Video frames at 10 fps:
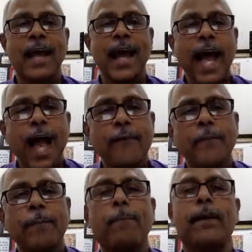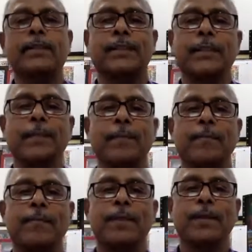Having bhakti
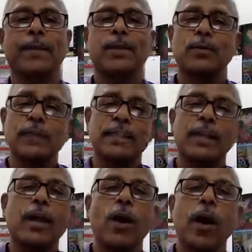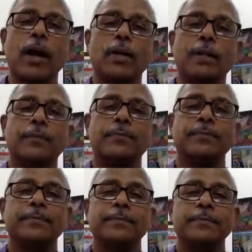towards God
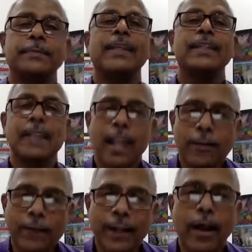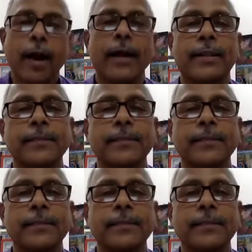is loving God.